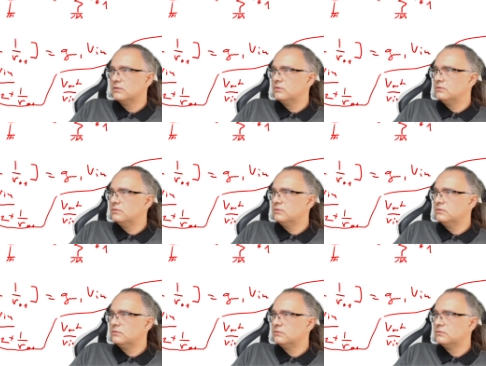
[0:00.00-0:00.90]
2
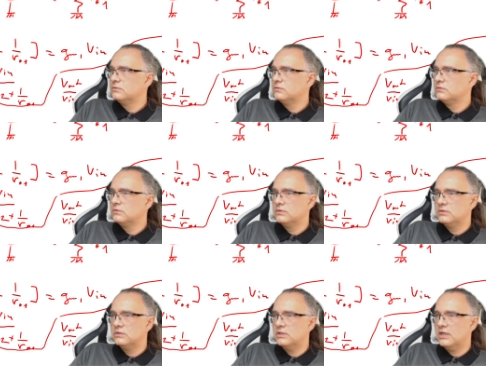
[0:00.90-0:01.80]

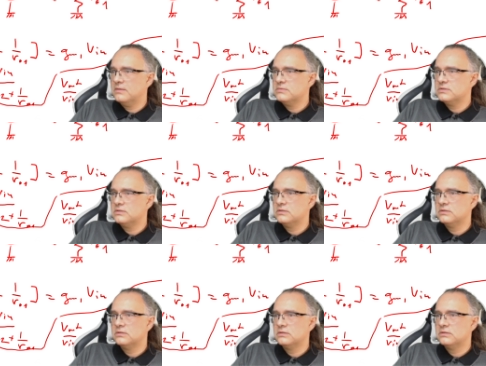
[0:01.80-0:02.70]
times
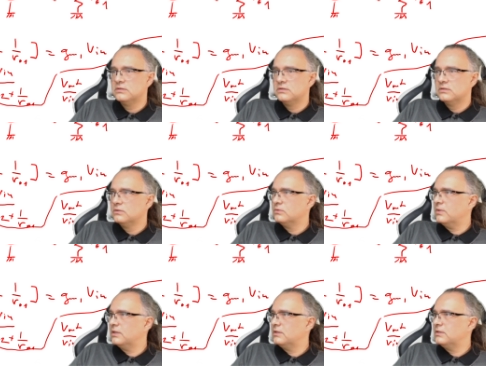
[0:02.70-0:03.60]

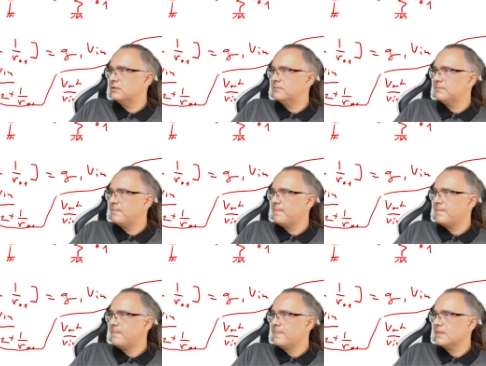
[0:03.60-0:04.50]
20.
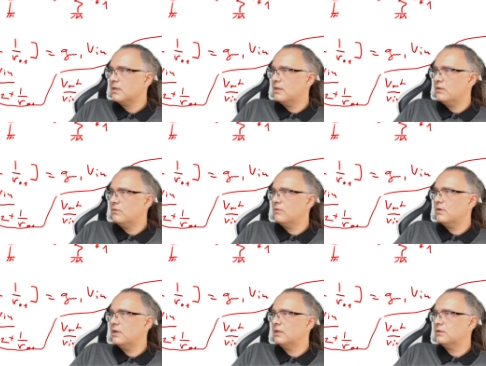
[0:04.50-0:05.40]
Kilo
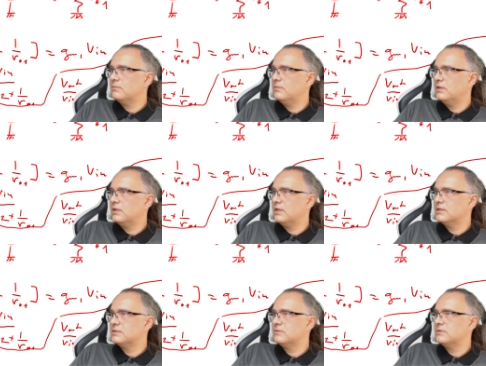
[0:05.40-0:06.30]
and milli
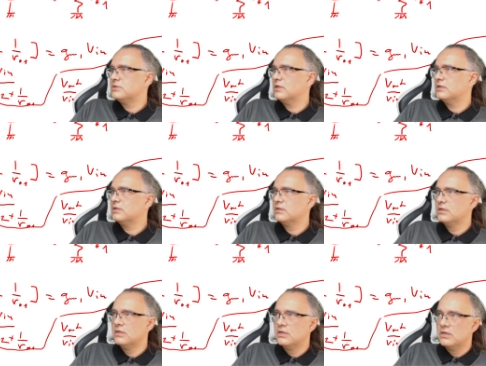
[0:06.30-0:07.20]
cancel each other.
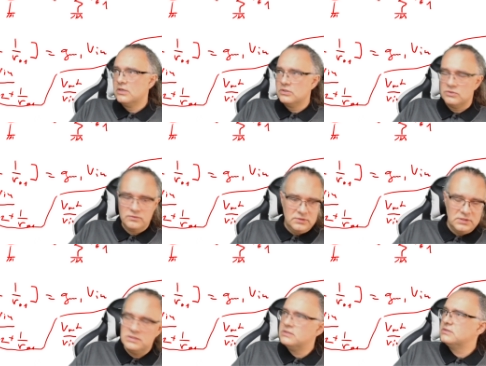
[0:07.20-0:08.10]
So
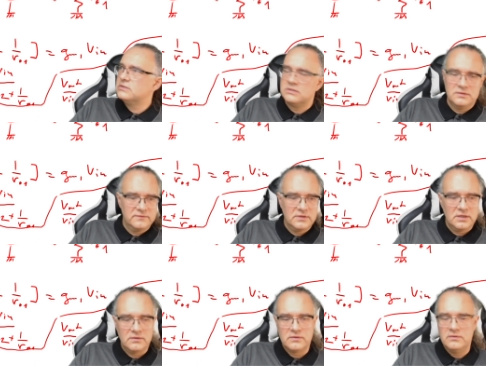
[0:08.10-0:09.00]
this, if
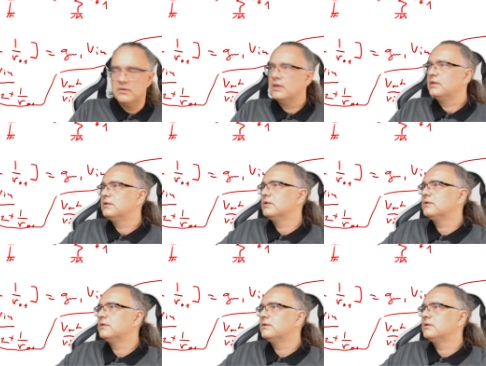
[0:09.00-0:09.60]
calculated,